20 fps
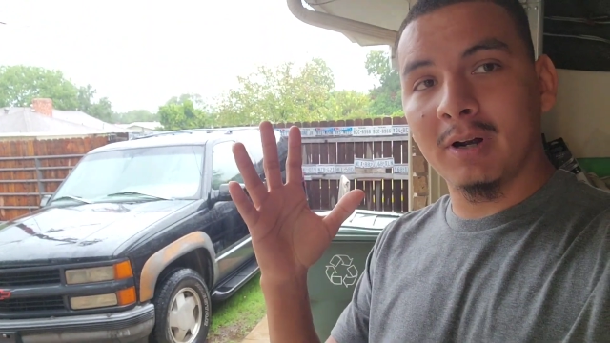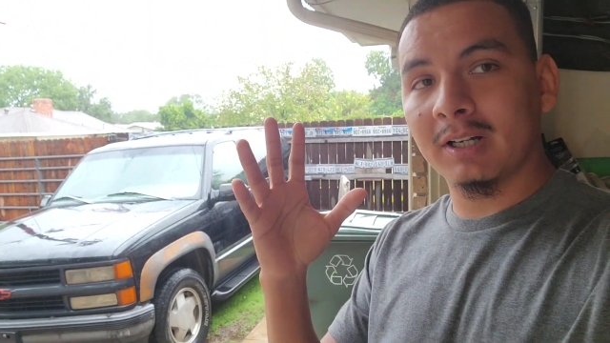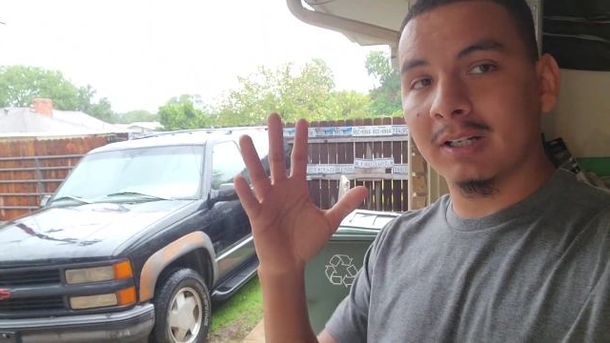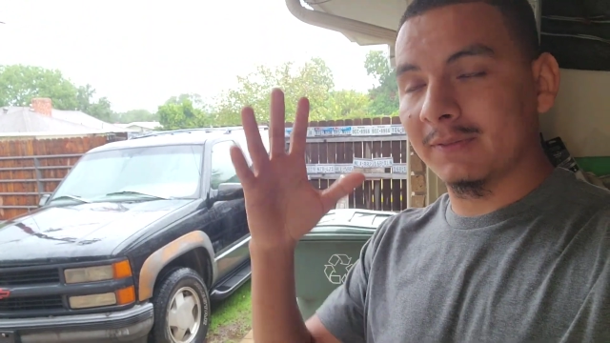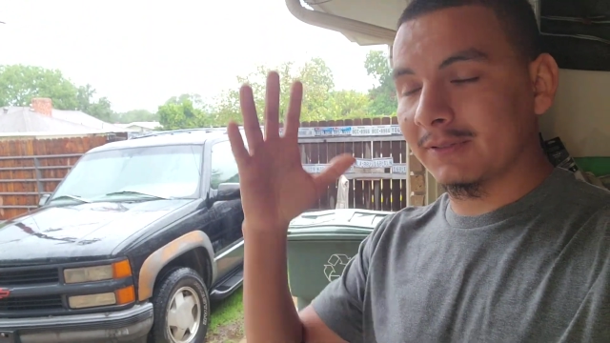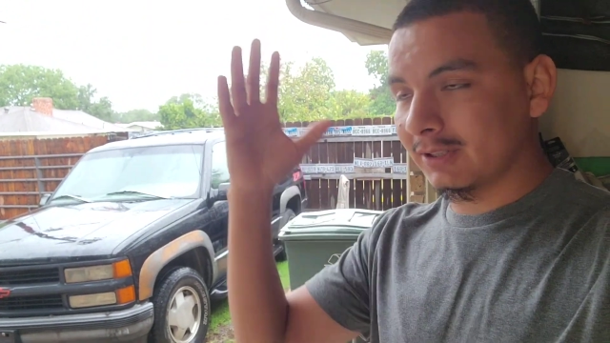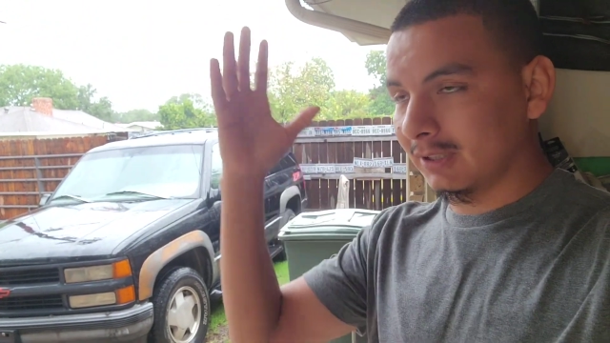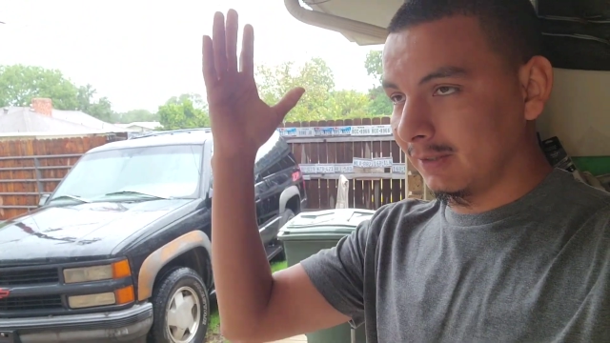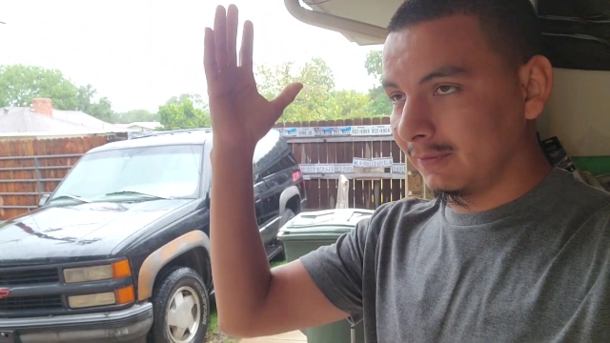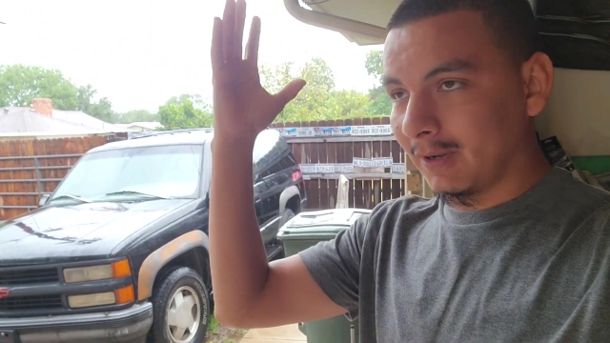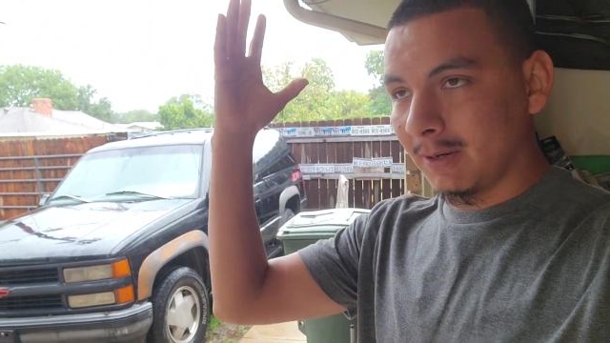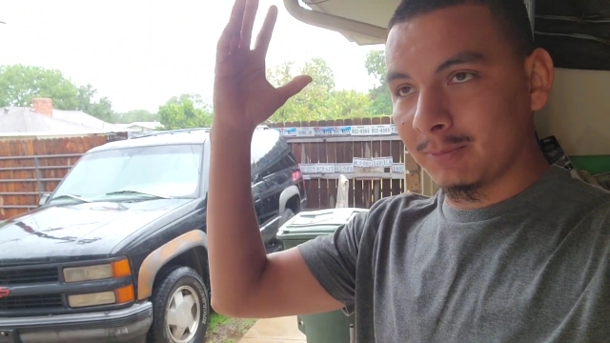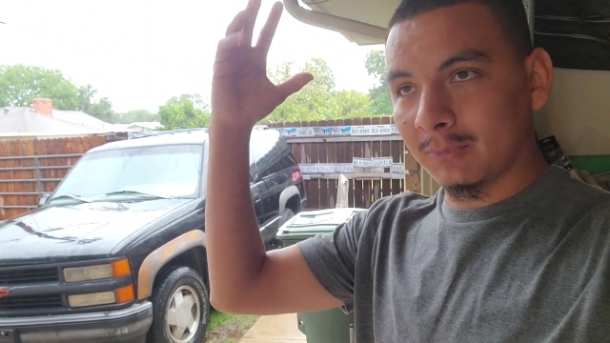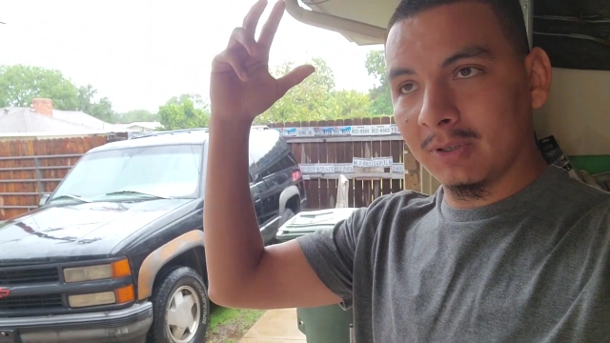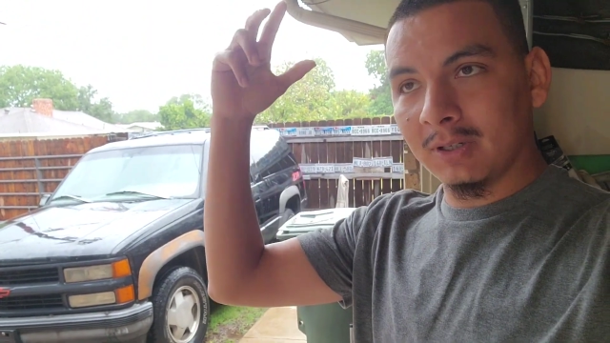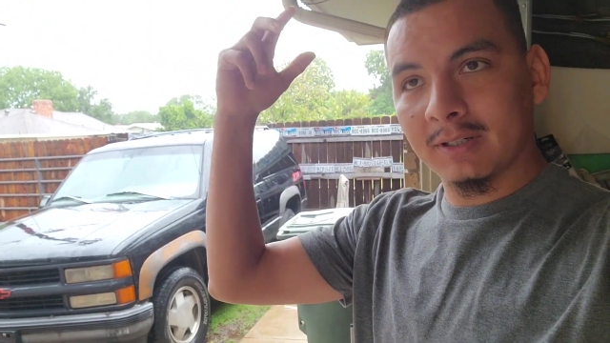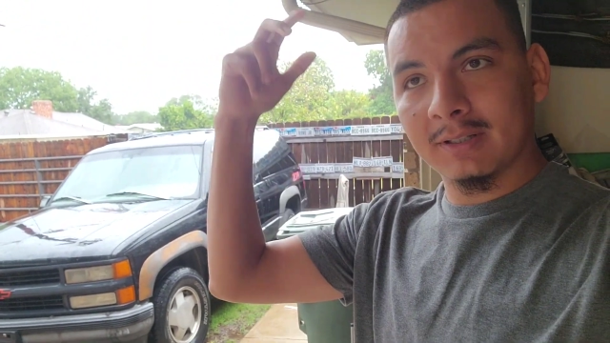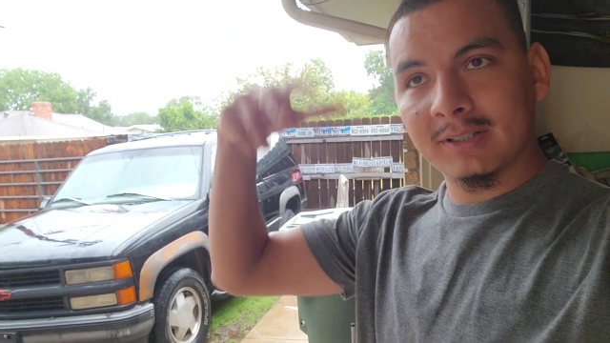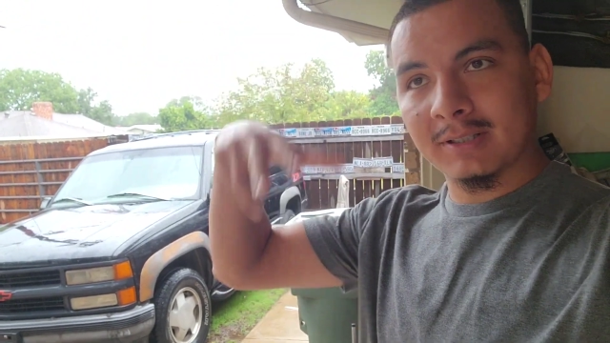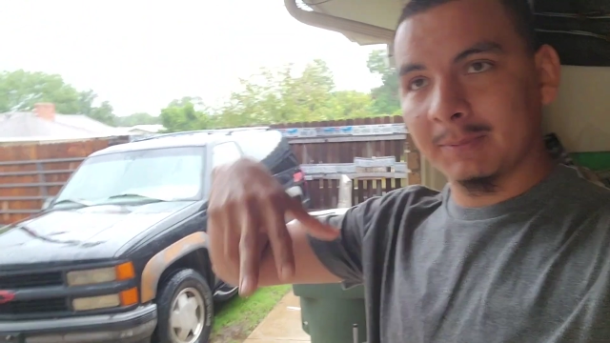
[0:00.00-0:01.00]
If I'm wrong,
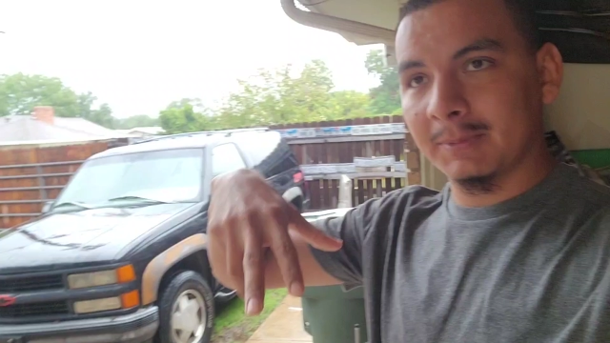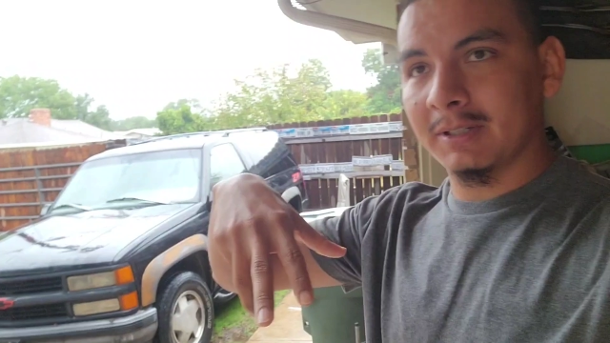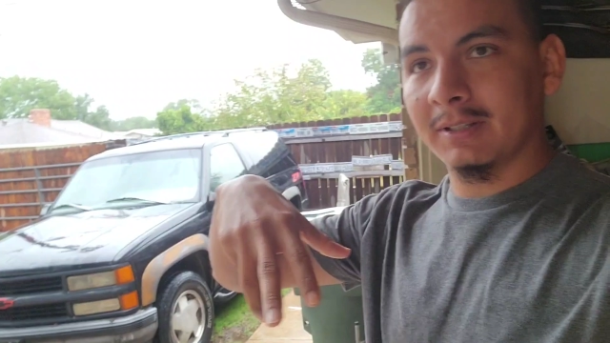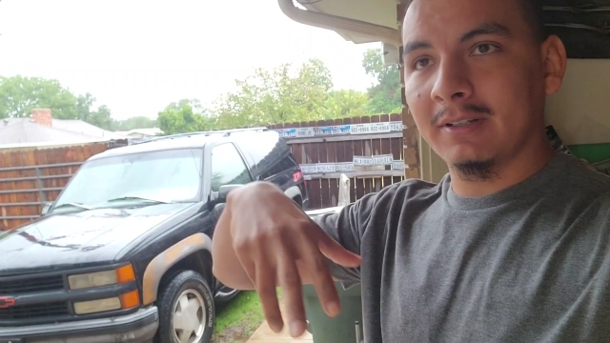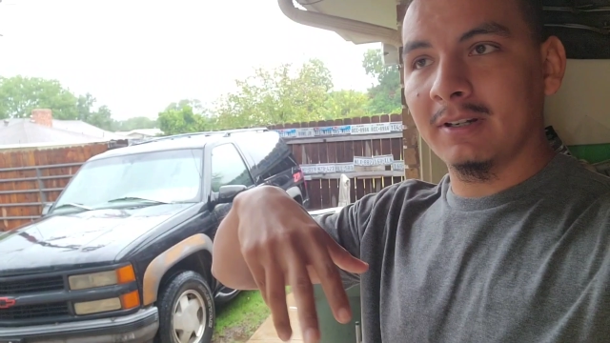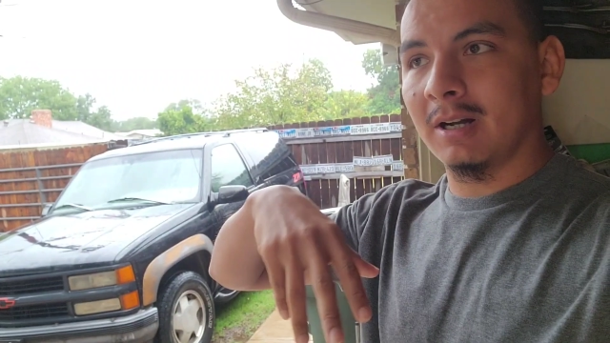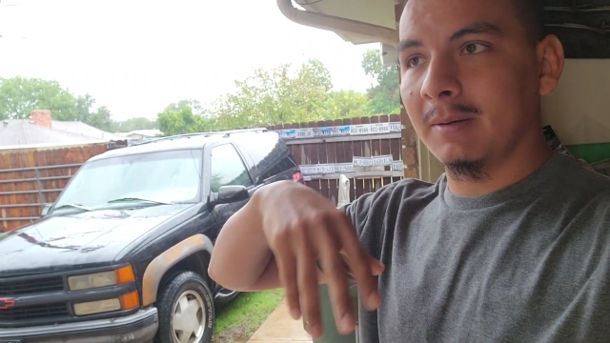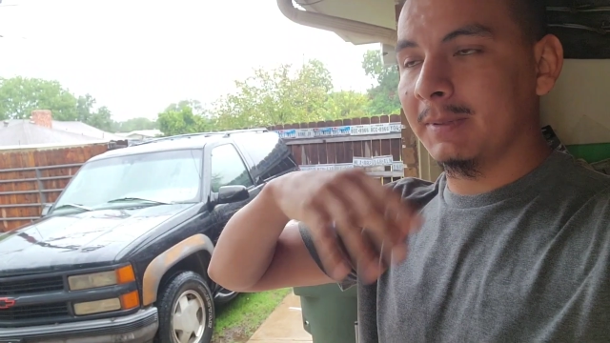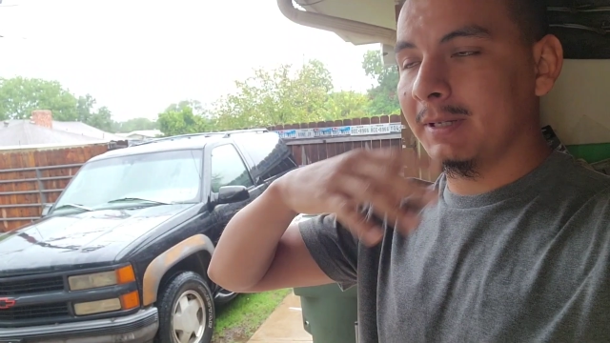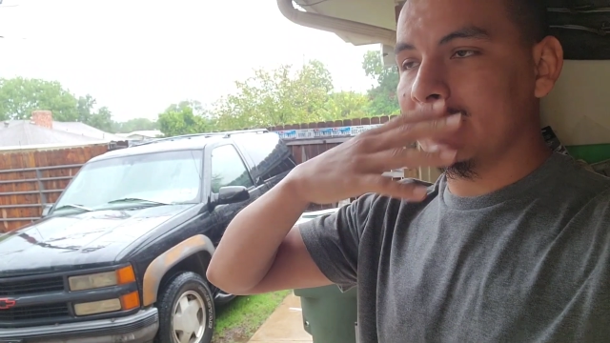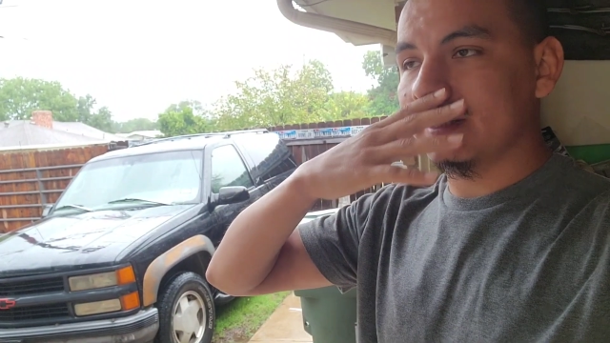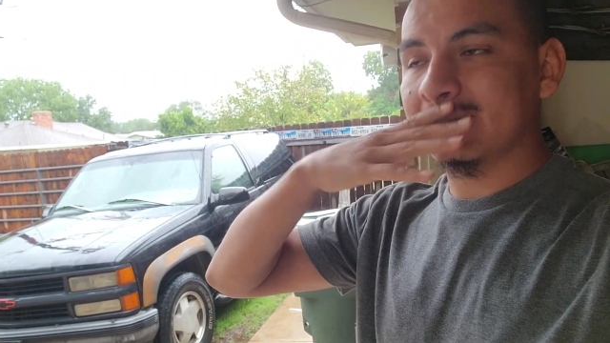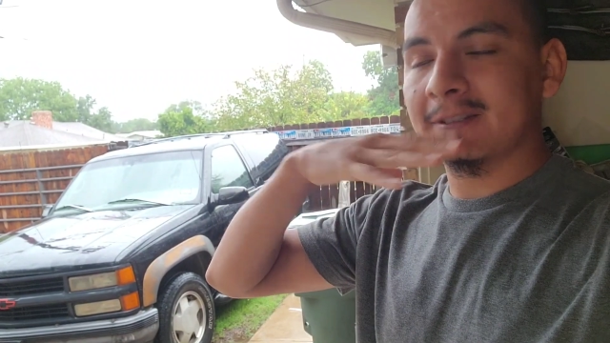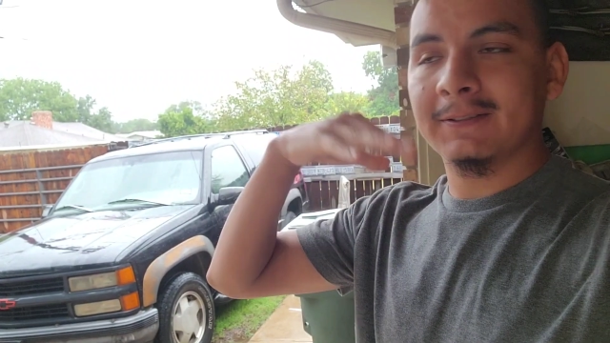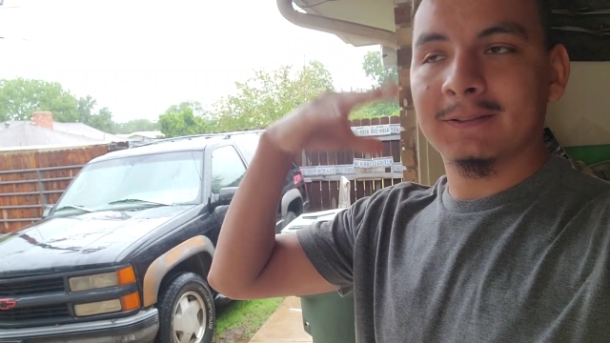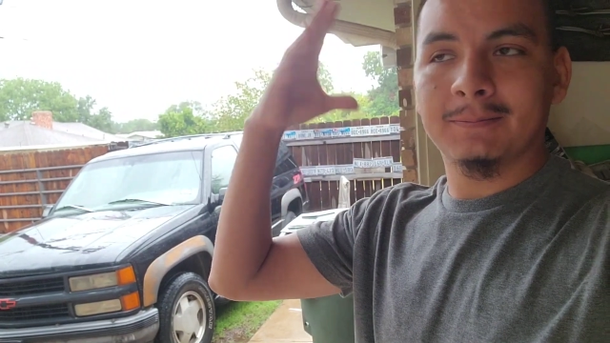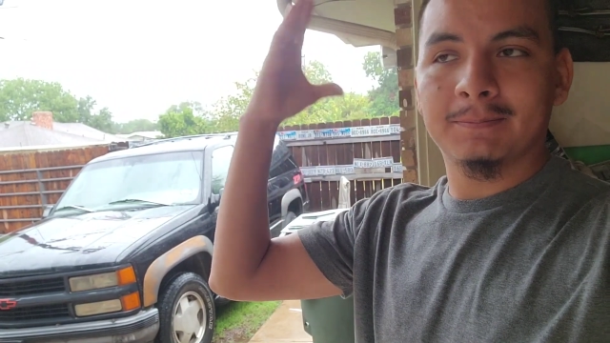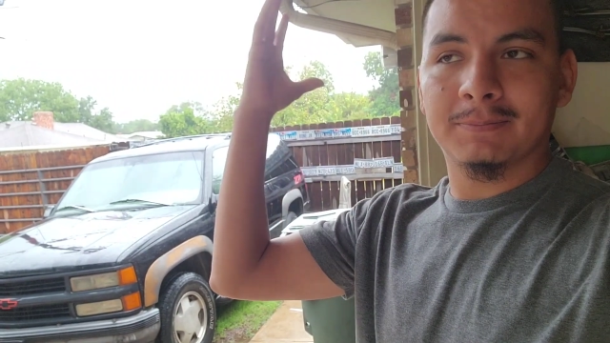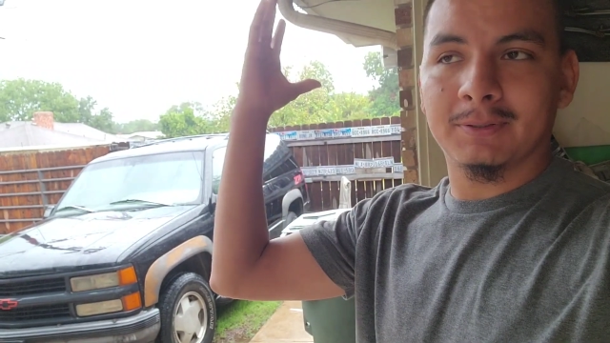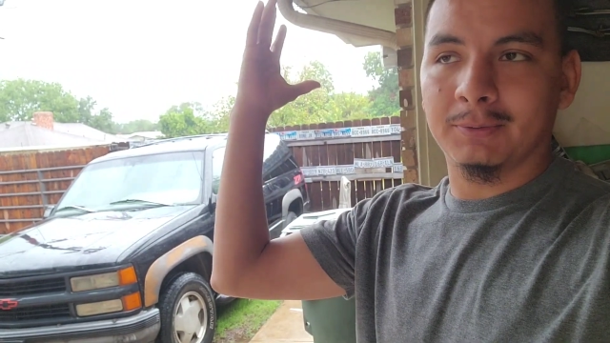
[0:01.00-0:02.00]
someone in the comments,
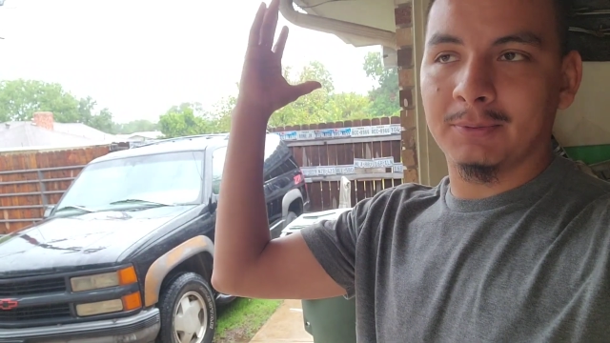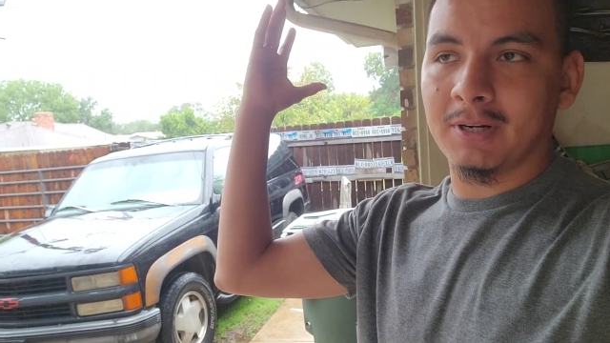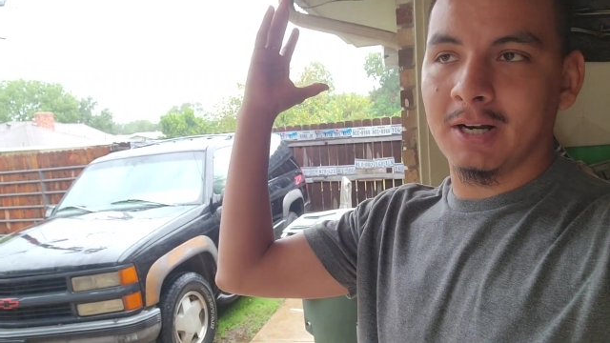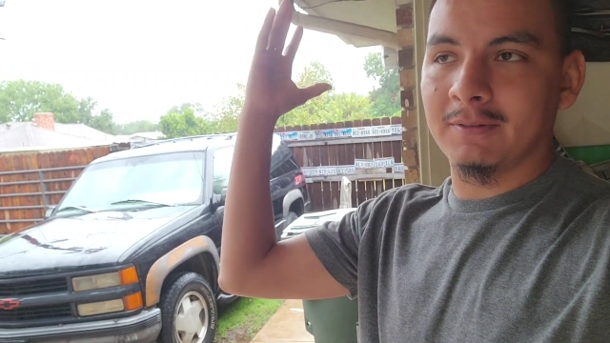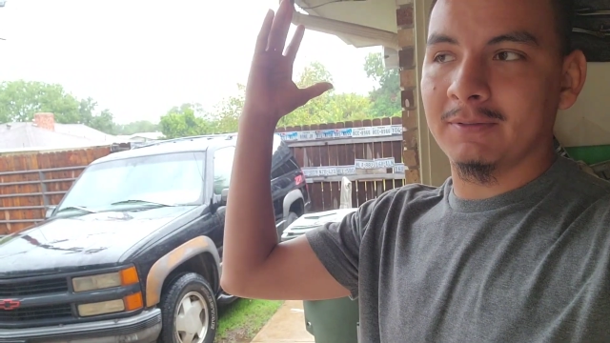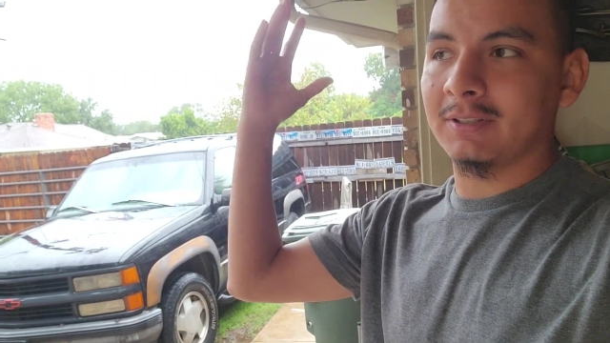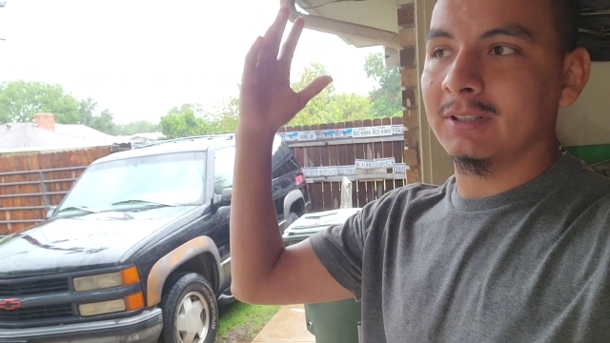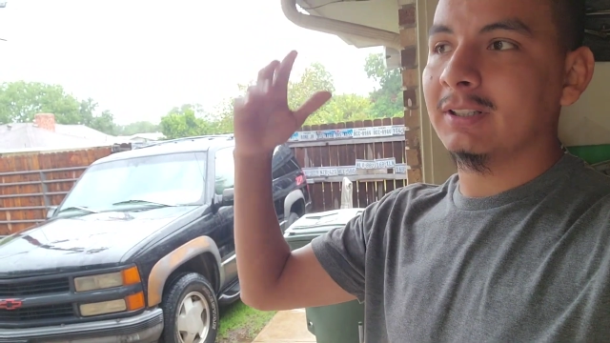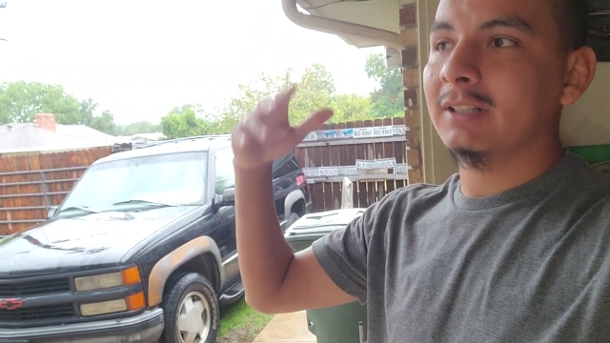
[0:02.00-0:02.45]
but whatever.